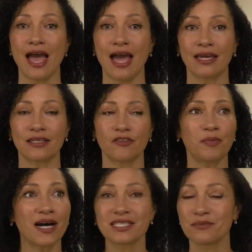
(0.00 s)
and of
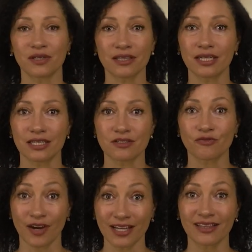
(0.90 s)
possibilities,
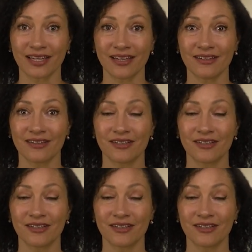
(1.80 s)
frankly.